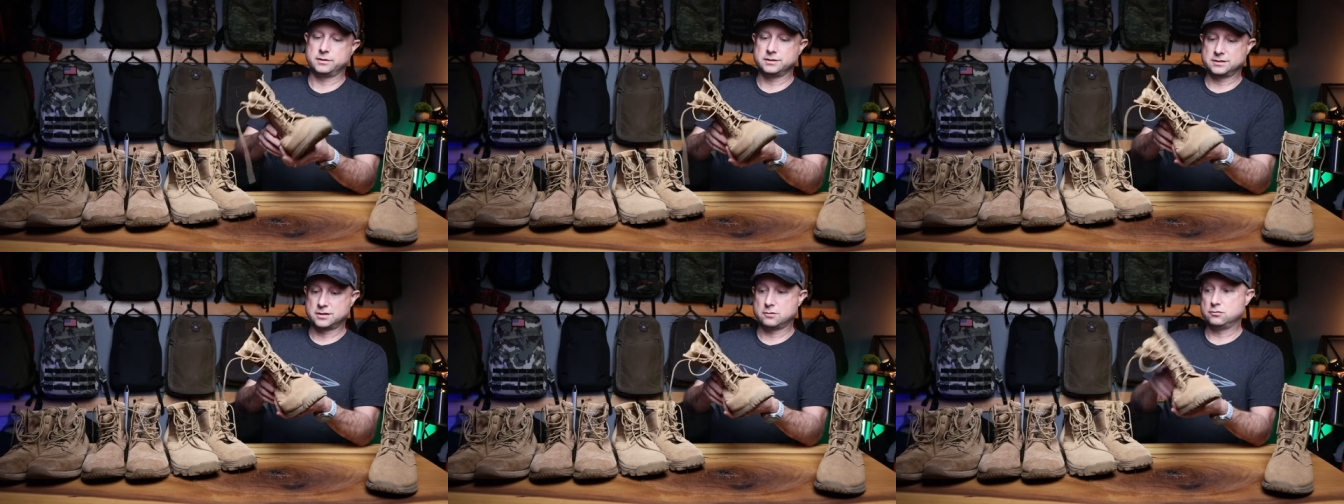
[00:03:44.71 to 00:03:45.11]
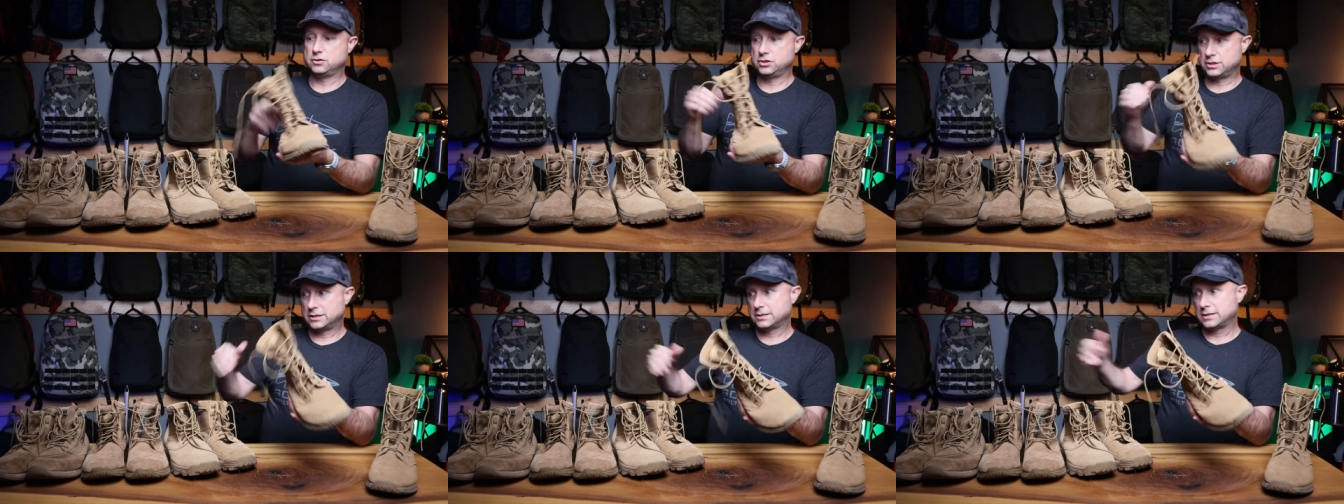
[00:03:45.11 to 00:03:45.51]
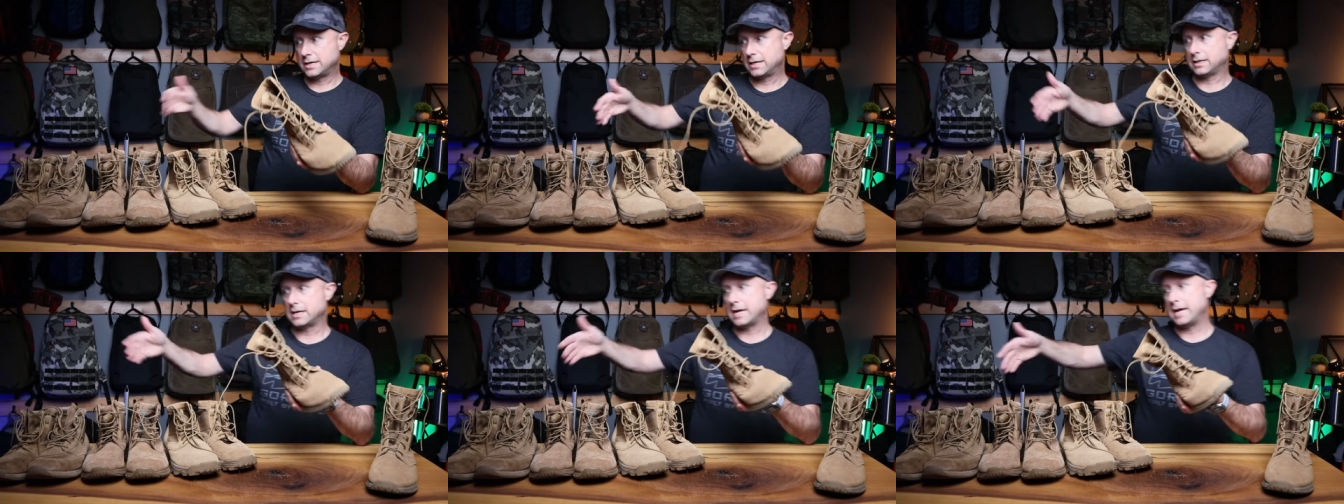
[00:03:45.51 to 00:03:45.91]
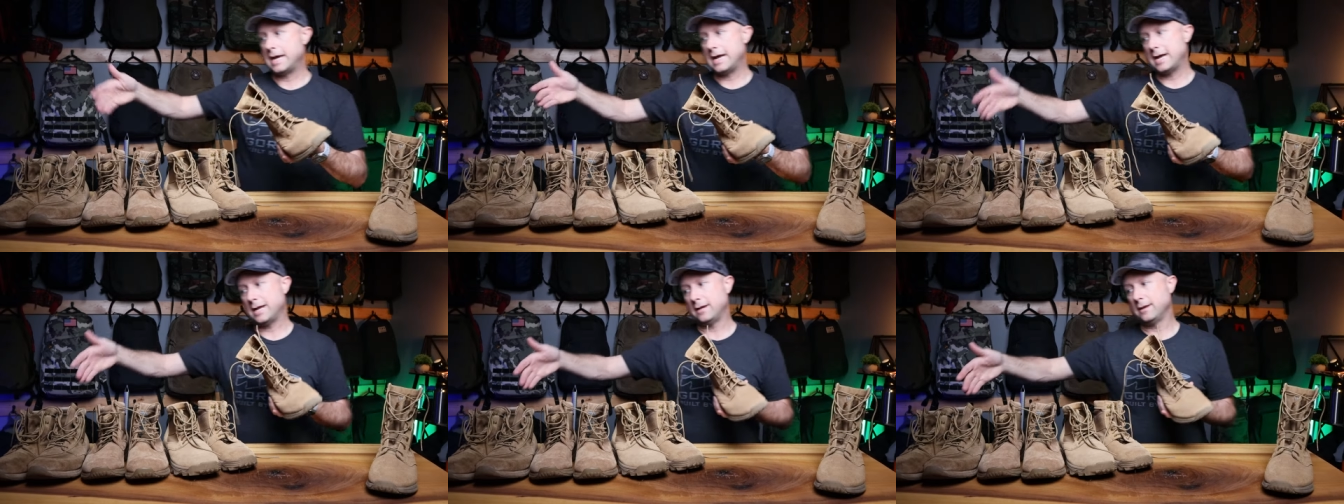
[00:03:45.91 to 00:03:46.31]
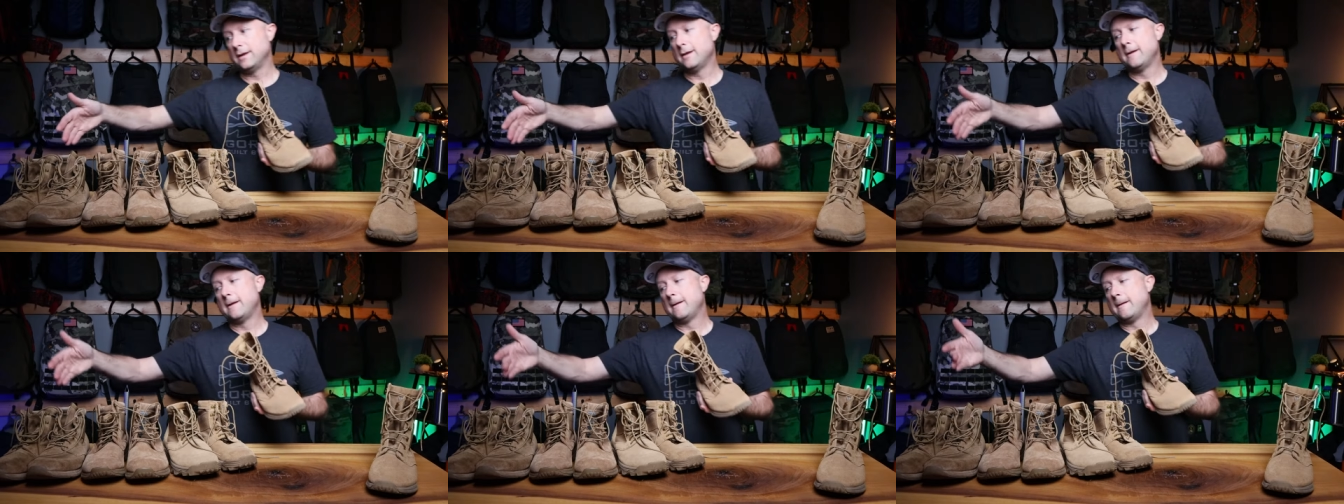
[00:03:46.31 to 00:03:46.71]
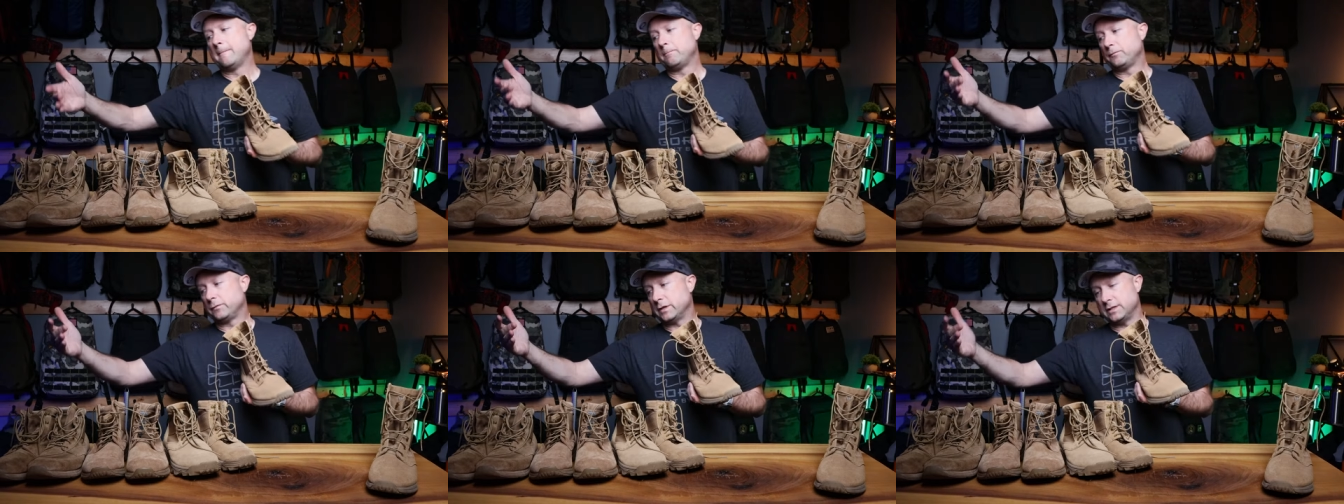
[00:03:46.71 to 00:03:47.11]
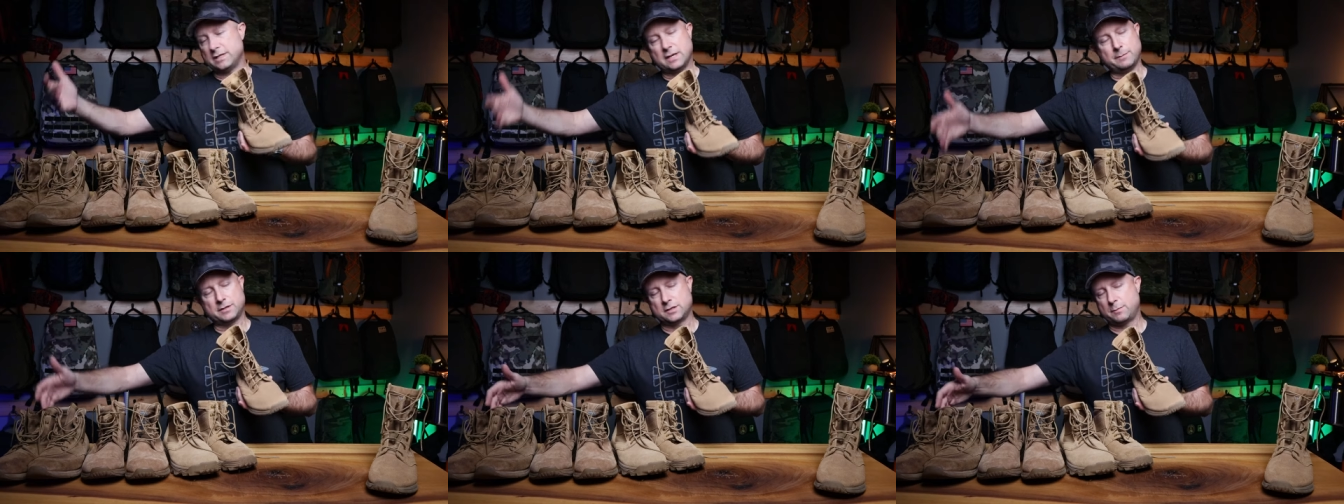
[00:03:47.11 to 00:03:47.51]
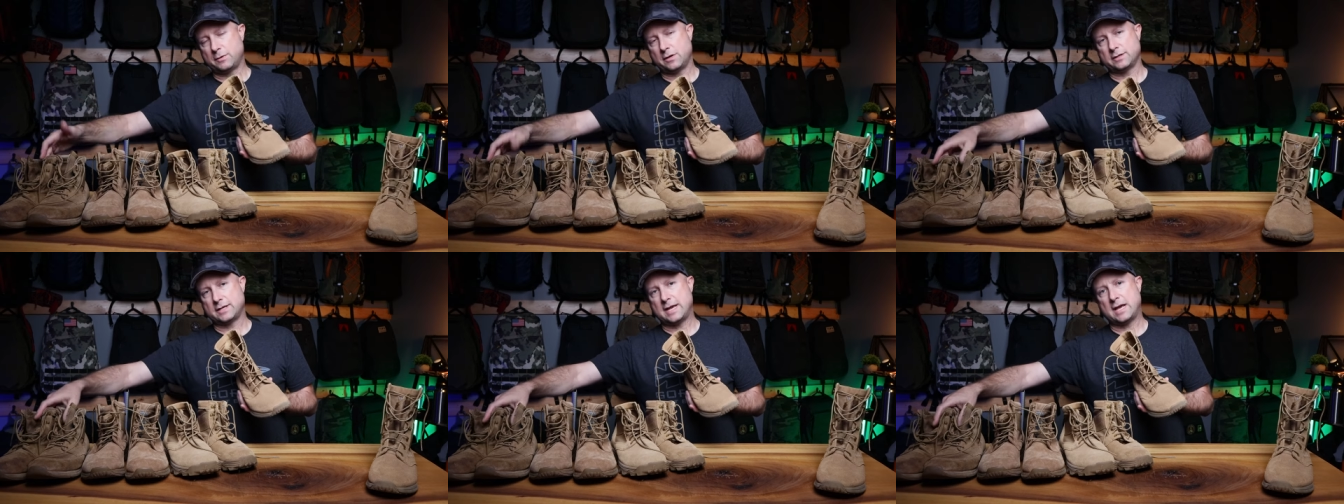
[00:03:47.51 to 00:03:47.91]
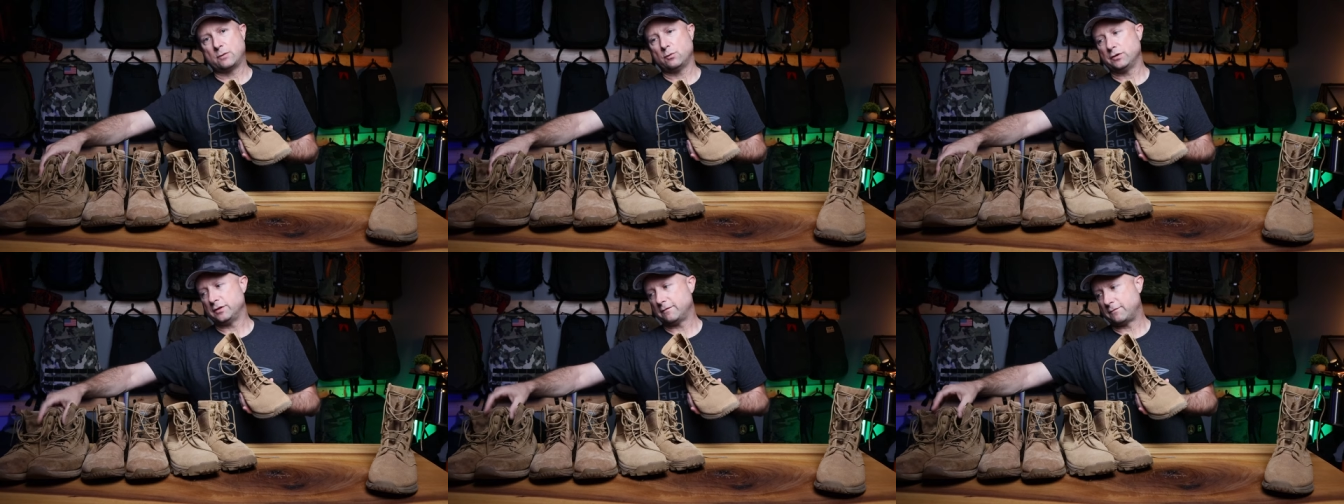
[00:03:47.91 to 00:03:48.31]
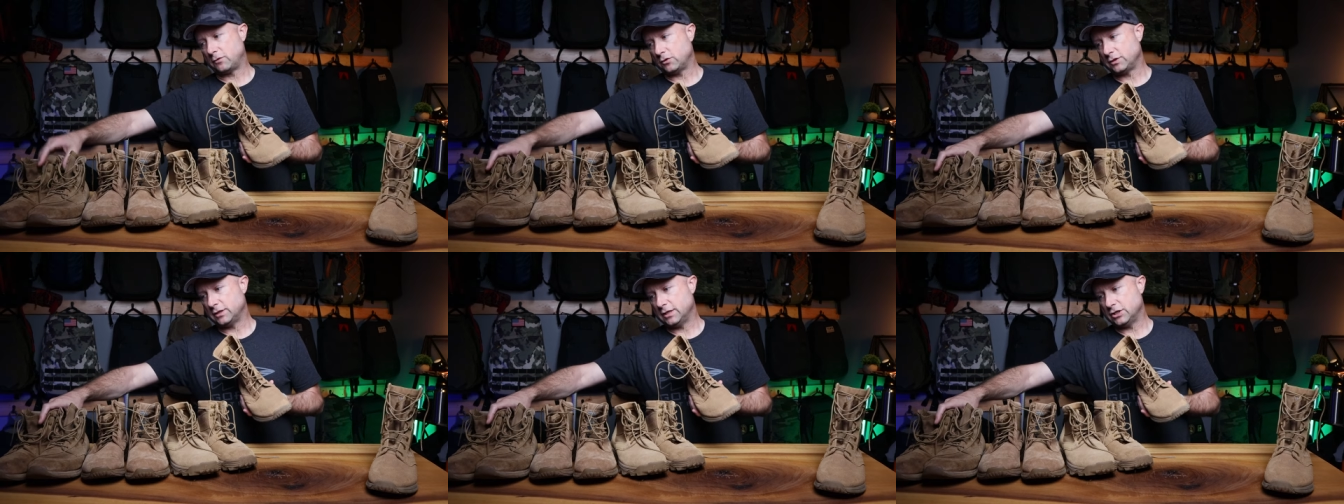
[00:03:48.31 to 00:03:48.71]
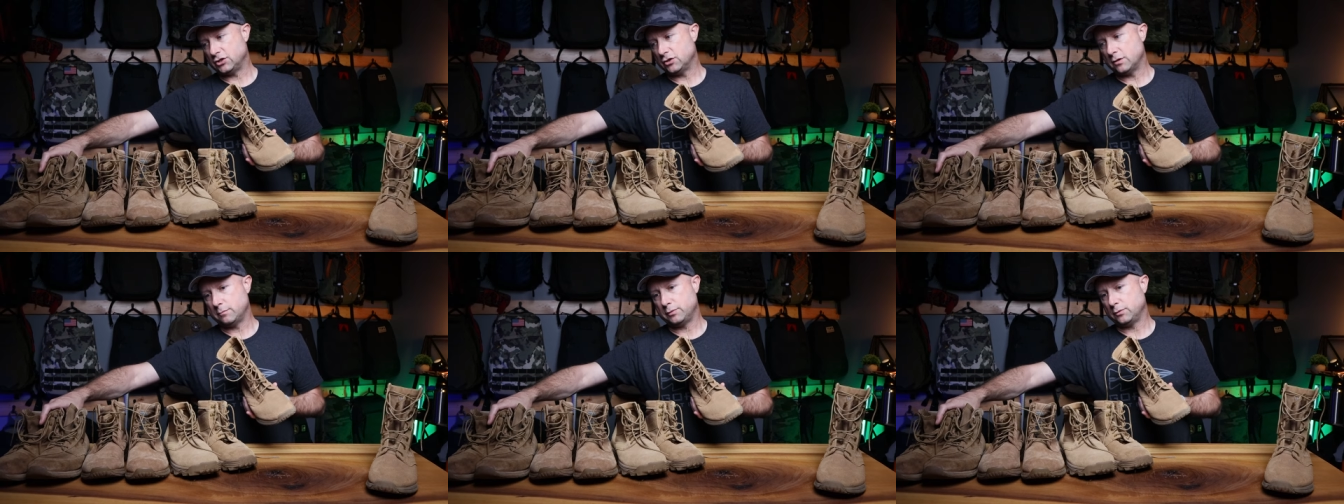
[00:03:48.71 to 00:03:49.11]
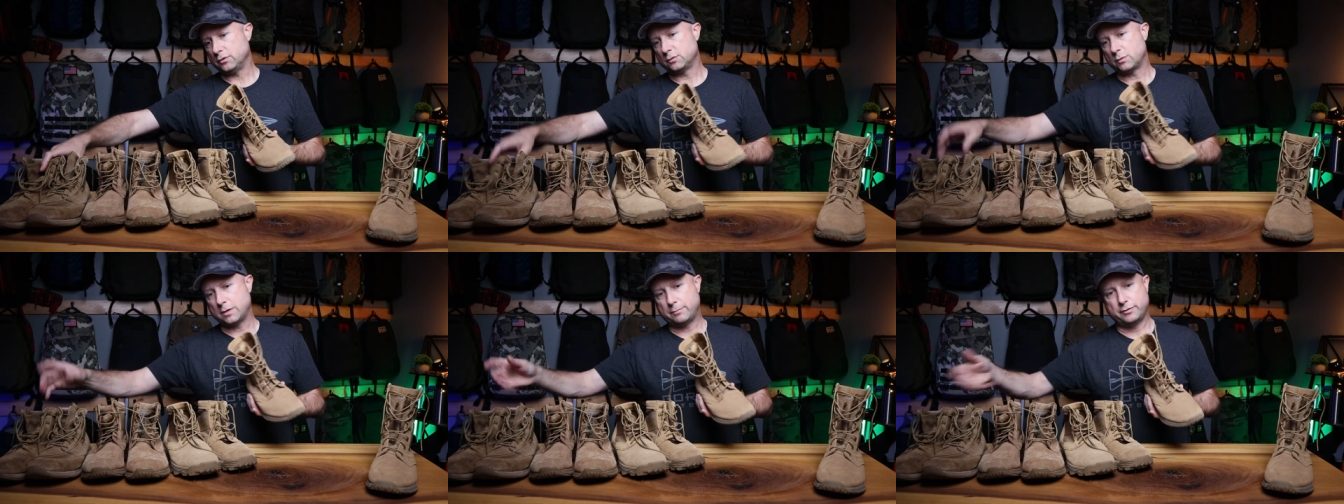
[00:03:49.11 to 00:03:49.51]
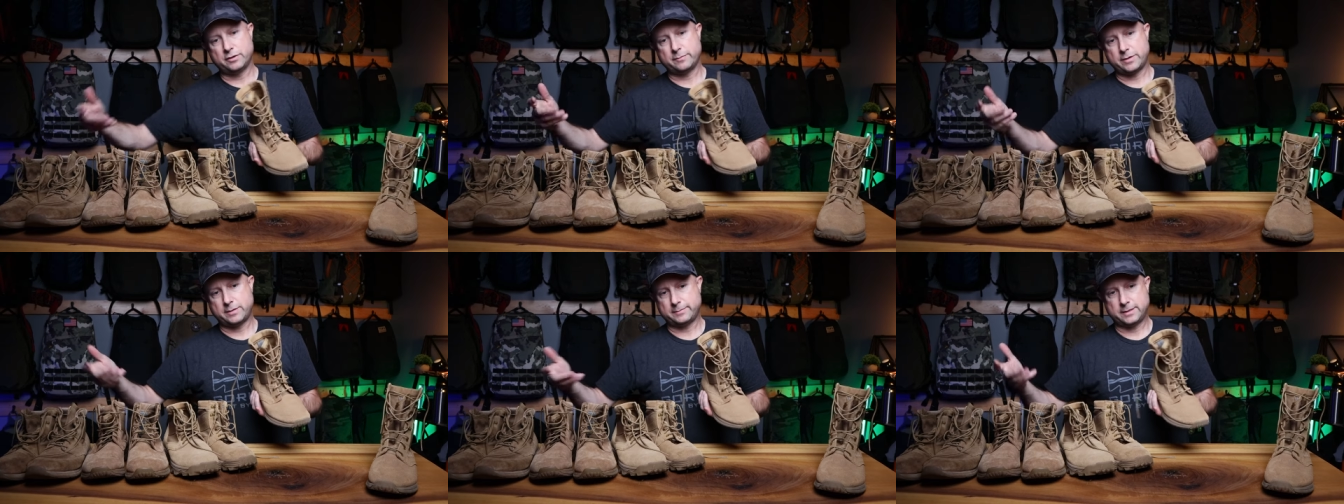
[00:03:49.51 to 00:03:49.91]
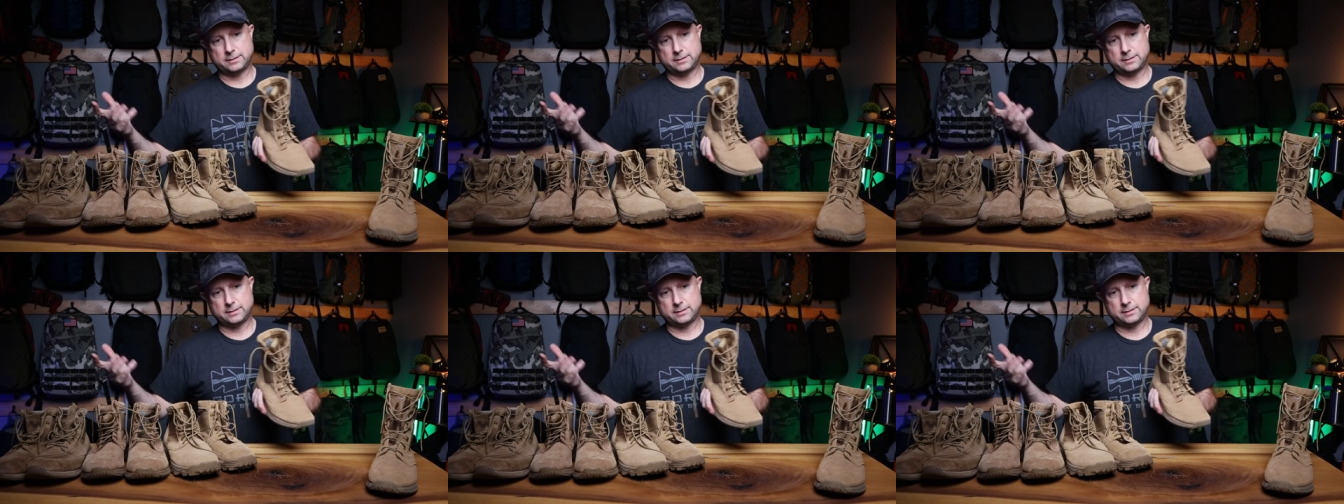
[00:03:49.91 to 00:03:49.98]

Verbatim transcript: And so just like I had the same experience I had with the first edition of the boots where I put them on,